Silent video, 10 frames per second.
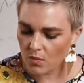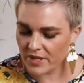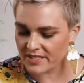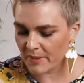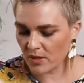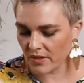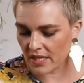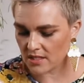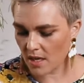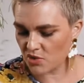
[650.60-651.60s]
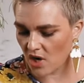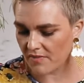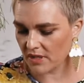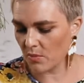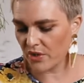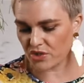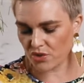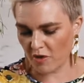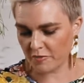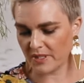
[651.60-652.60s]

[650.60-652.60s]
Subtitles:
We spent all that time driving the moisture off,